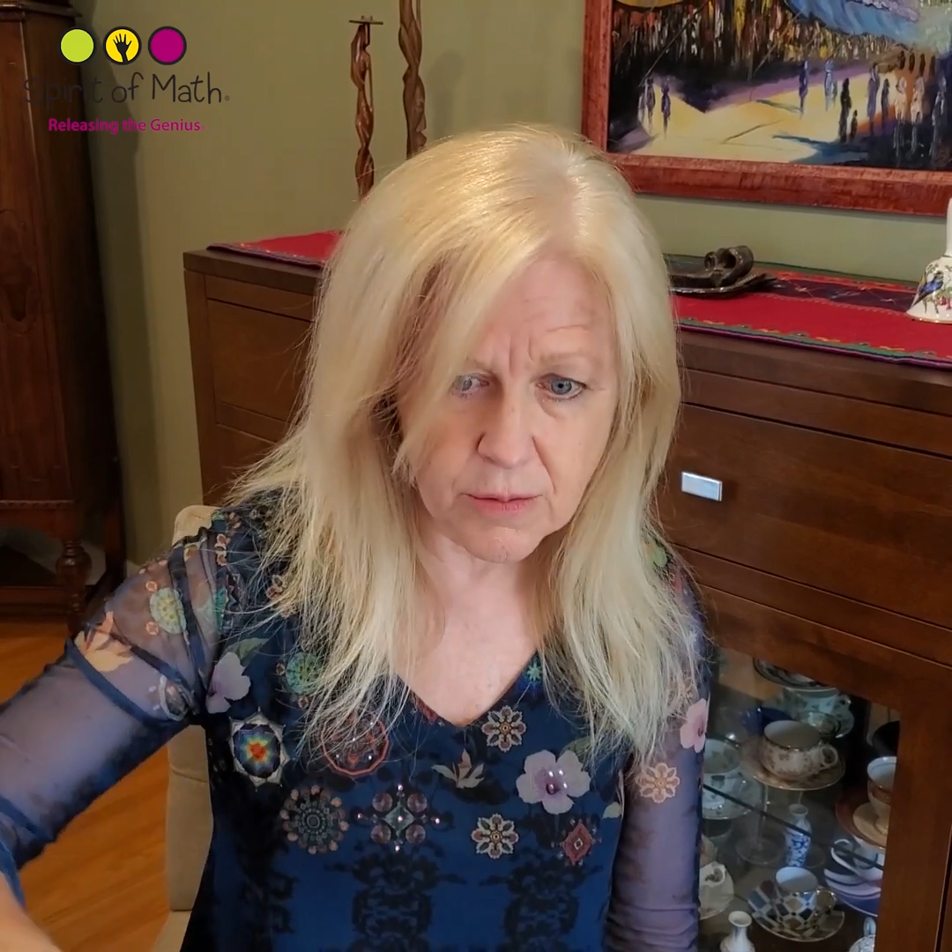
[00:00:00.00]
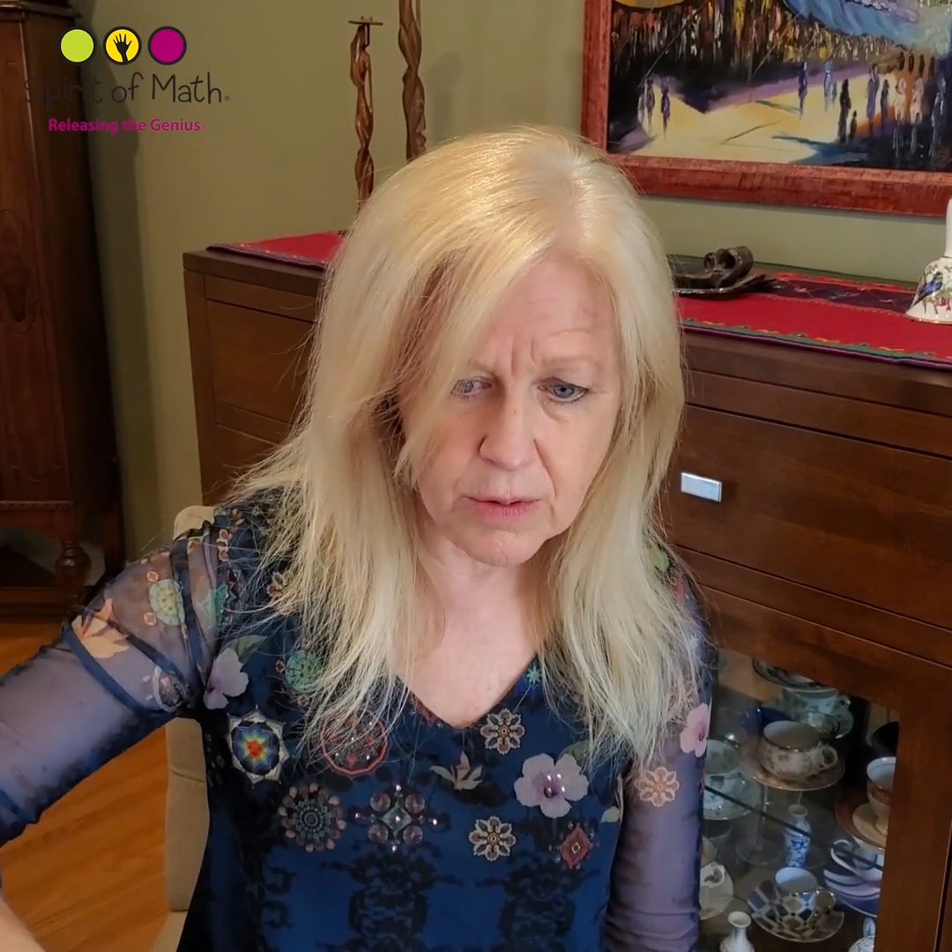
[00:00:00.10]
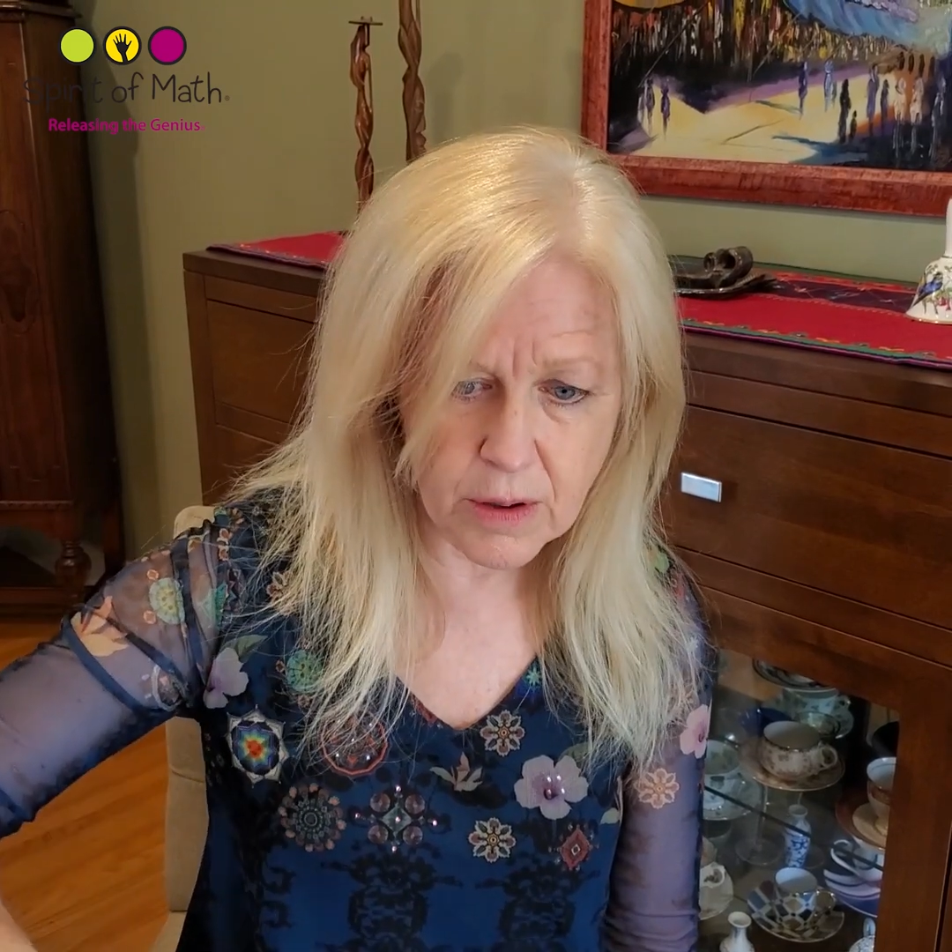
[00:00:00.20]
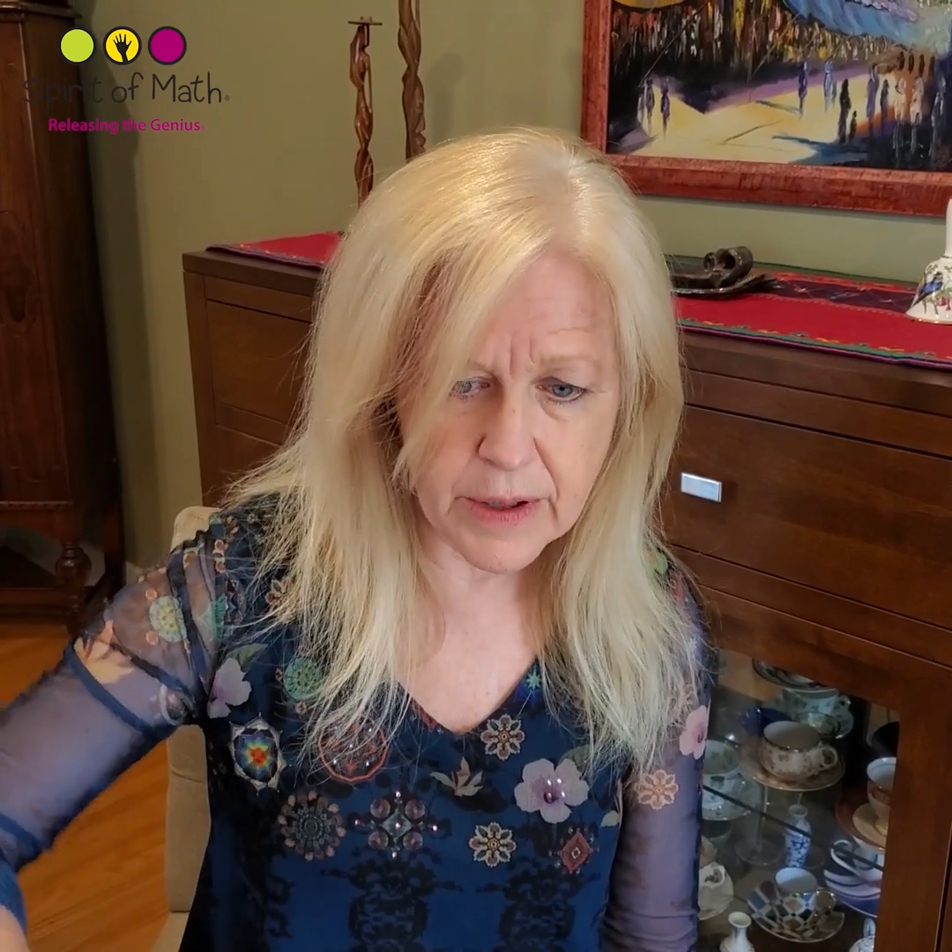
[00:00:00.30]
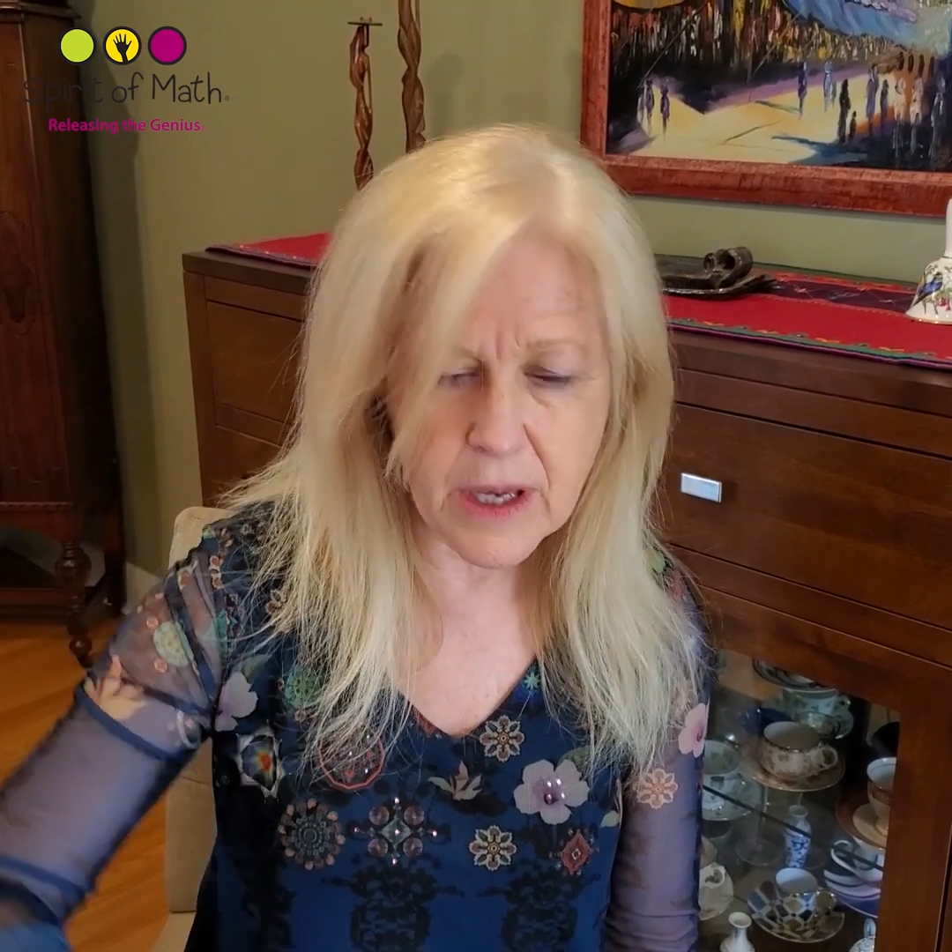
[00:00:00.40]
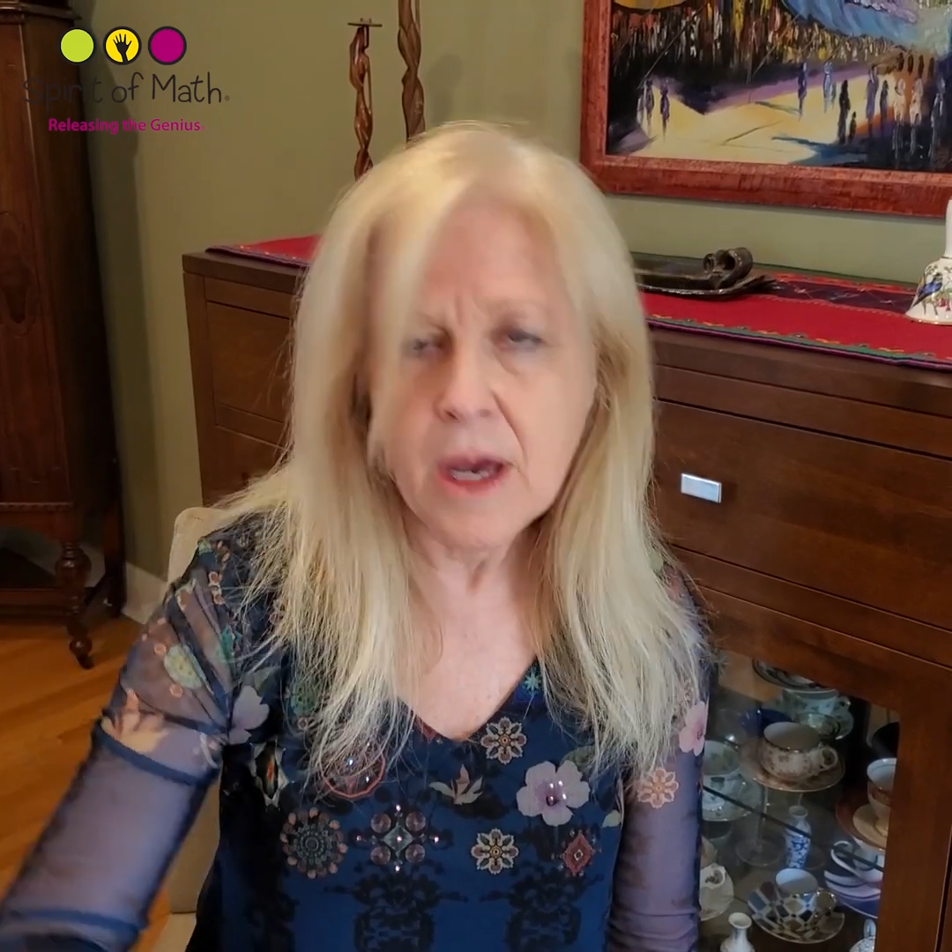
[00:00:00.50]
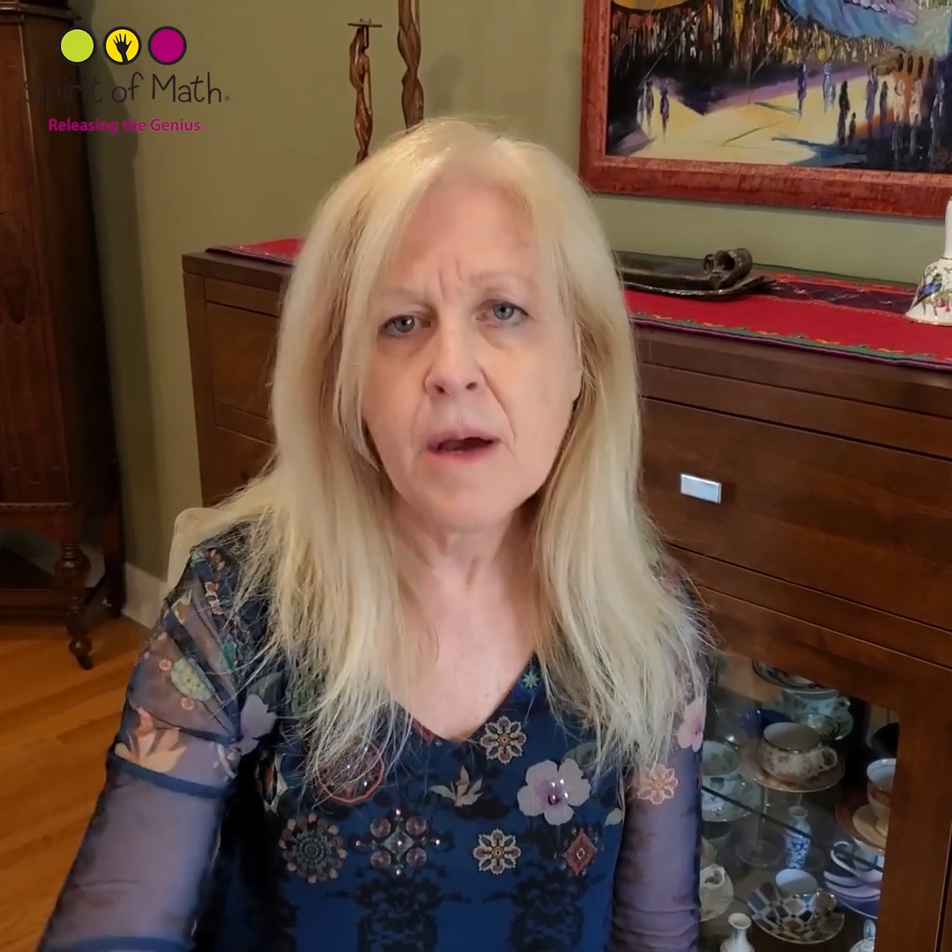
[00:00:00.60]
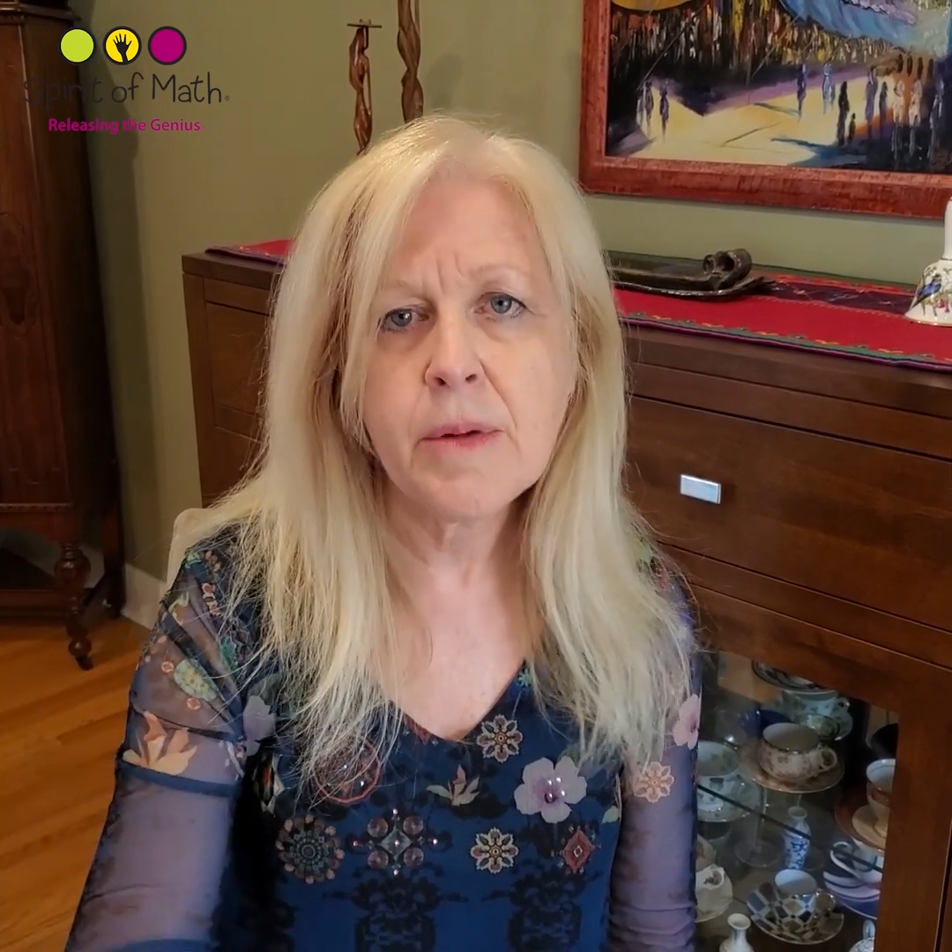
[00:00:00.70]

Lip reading: will be,